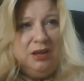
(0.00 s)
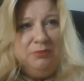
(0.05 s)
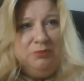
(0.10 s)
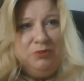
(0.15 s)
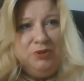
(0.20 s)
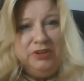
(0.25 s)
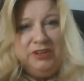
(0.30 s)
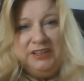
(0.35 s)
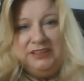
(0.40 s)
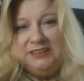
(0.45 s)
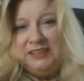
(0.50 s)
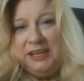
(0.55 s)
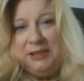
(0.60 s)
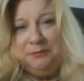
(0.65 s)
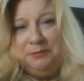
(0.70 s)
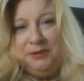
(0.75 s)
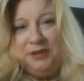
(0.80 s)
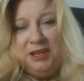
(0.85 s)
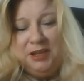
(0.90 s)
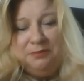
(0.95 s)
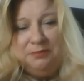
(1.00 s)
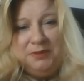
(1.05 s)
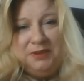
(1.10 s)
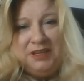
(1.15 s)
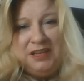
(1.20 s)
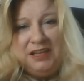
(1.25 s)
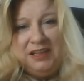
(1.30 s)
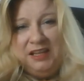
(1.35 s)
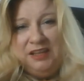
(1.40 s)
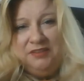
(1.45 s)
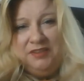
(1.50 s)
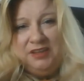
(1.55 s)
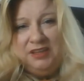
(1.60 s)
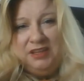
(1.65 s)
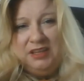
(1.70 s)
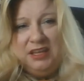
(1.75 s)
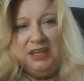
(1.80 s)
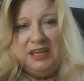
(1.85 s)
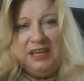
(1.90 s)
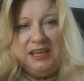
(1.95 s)
where they type it up and they leave it
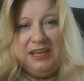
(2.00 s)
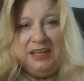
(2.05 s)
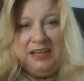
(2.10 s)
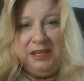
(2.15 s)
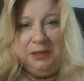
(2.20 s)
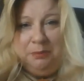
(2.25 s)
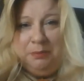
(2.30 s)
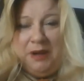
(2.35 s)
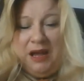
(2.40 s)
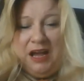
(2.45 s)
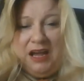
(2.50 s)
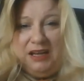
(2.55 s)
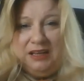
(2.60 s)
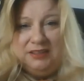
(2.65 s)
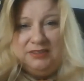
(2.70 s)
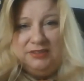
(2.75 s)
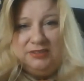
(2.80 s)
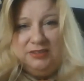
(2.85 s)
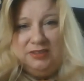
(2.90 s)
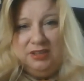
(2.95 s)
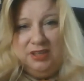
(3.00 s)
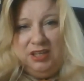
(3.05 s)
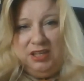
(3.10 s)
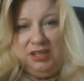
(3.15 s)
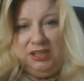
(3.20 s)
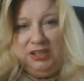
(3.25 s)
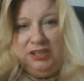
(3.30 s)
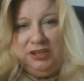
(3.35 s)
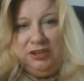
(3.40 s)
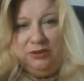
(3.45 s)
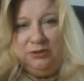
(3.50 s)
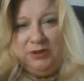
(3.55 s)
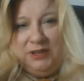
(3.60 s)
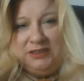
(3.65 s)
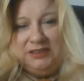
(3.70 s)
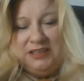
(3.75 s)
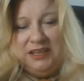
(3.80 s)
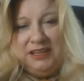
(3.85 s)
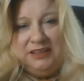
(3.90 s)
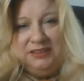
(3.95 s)
in a box, at
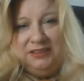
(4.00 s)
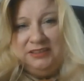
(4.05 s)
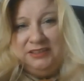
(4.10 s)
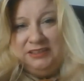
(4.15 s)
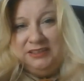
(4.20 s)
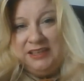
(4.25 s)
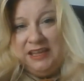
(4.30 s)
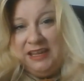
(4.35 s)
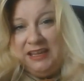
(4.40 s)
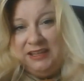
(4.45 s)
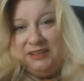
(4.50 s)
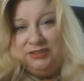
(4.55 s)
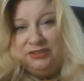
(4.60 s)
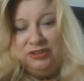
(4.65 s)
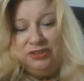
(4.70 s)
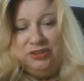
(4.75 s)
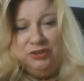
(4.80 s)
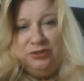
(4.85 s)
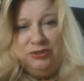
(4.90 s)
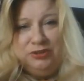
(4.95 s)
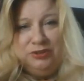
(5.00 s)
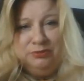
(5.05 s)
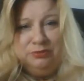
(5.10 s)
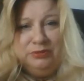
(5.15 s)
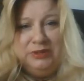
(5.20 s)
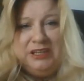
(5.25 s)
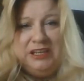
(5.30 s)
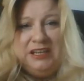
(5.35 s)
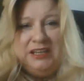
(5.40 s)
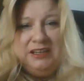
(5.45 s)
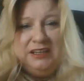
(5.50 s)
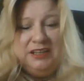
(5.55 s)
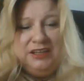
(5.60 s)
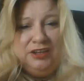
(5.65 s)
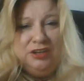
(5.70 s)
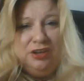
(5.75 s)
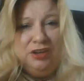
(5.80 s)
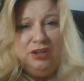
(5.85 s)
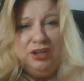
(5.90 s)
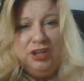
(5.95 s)
the end of the day so you can read
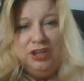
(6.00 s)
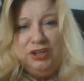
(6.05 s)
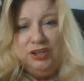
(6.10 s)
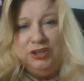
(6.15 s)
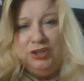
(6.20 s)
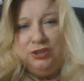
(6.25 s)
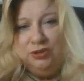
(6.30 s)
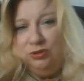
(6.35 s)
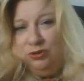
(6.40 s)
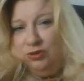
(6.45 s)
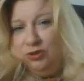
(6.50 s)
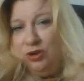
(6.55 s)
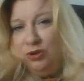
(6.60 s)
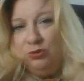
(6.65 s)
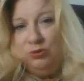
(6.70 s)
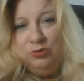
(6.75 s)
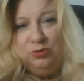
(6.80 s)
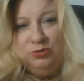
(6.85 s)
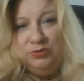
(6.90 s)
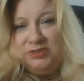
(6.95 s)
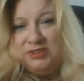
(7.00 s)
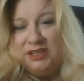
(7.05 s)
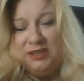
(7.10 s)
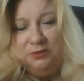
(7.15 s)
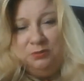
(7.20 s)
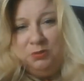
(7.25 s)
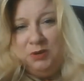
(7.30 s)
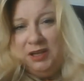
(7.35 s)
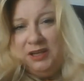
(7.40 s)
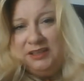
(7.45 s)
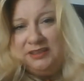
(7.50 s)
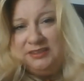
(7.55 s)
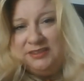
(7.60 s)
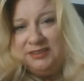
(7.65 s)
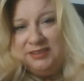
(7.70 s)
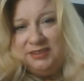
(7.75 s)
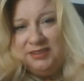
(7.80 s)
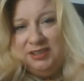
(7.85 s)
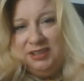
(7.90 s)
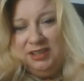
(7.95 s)
and you don't know who said what,
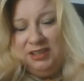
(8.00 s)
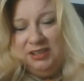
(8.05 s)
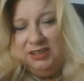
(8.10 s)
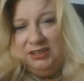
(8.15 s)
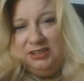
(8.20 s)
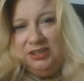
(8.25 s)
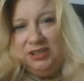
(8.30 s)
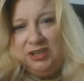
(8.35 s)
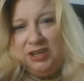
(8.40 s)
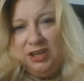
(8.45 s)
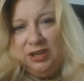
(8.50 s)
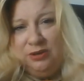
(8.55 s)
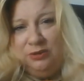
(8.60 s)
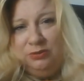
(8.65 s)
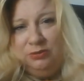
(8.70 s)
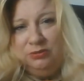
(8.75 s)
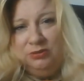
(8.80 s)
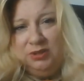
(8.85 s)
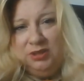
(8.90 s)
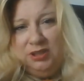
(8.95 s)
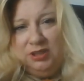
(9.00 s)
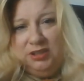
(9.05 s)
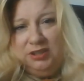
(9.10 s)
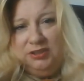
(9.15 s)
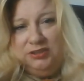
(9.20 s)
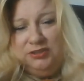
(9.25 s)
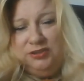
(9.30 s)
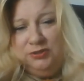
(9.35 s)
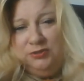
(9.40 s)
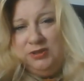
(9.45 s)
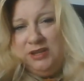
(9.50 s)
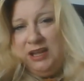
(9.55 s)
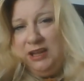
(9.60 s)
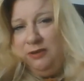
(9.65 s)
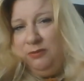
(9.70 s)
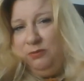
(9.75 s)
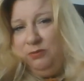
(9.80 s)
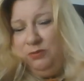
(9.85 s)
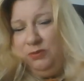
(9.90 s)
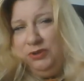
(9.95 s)
you know? Do you
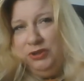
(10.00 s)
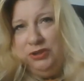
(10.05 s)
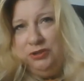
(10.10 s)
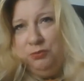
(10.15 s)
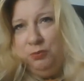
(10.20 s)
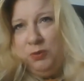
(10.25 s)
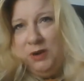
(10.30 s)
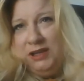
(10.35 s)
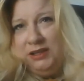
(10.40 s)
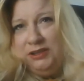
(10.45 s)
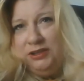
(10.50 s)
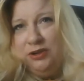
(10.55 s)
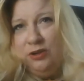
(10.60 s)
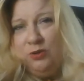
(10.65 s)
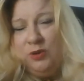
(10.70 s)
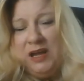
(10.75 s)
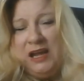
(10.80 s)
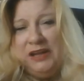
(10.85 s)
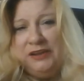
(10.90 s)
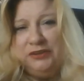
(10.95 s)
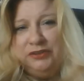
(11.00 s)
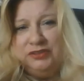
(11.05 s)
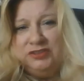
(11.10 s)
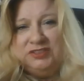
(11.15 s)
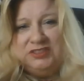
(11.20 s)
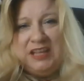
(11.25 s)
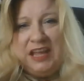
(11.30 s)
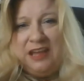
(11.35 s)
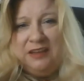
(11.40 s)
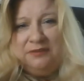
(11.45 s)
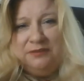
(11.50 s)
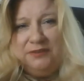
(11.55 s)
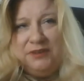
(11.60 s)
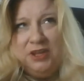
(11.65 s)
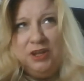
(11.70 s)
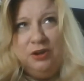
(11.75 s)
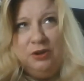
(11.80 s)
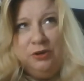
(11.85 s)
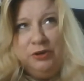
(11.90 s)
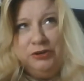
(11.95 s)
not you want to know how your staff
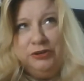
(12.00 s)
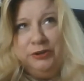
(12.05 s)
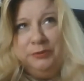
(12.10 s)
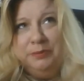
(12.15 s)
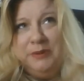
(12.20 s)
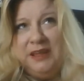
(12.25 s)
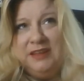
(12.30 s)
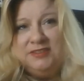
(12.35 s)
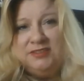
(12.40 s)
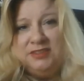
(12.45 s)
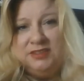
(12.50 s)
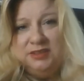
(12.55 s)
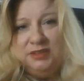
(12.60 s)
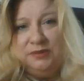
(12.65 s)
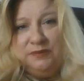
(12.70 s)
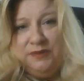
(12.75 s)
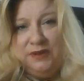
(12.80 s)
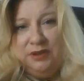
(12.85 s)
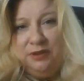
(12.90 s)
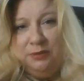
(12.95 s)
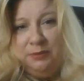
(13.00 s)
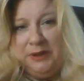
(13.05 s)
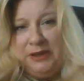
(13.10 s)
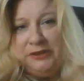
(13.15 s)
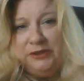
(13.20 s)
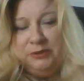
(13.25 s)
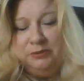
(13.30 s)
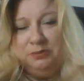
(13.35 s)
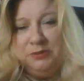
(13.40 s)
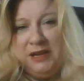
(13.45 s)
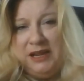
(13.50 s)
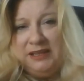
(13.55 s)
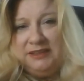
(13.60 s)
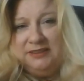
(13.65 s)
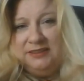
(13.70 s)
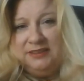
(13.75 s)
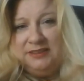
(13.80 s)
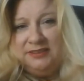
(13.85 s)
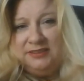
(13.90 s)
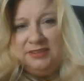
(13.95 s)
or your patients feel about your
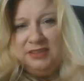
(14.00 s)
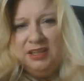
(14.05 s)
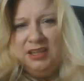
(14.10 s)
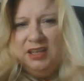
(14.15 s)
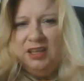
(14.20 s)
practice?